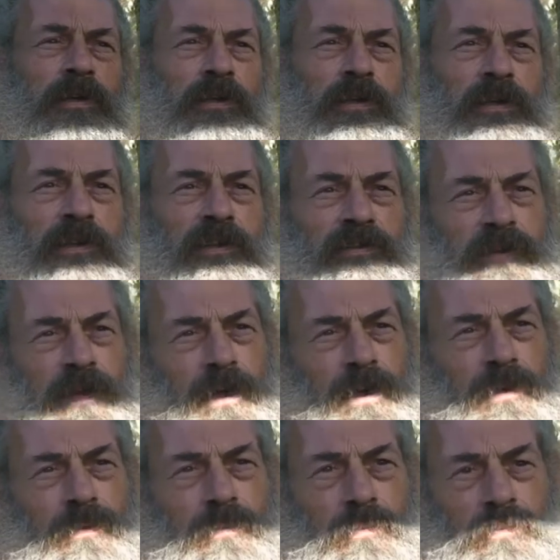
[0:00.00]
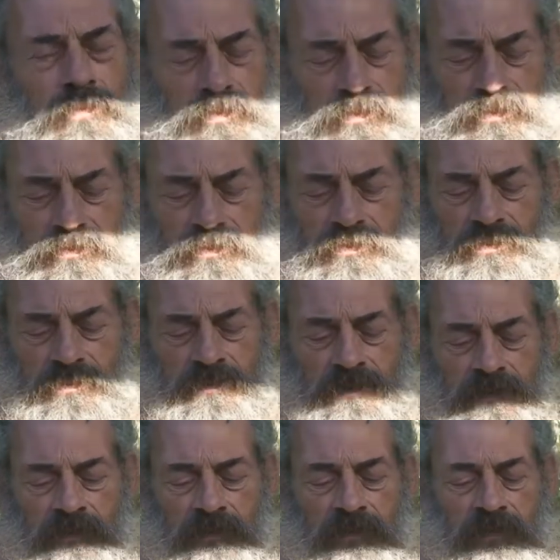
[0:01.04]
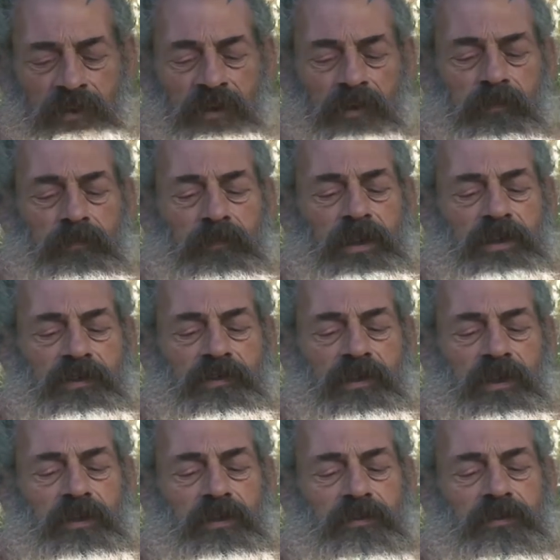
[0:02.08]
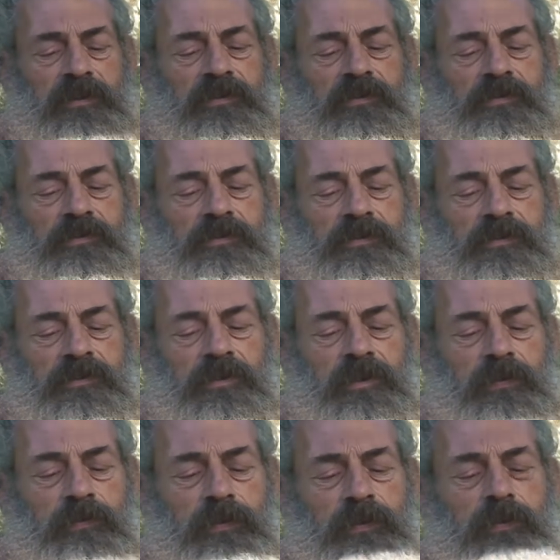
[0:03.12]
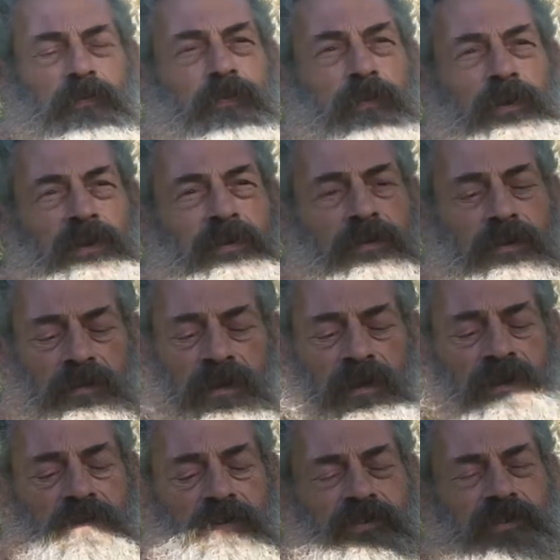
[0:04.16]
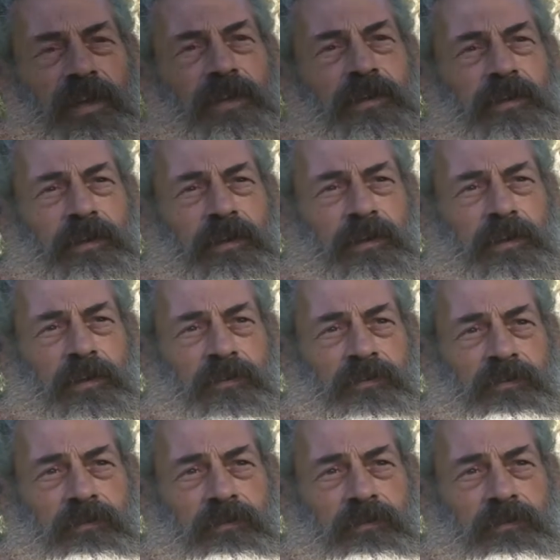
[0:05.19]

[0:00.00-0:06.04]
It is the whole. Meditate on this and see if you can find understanding in this.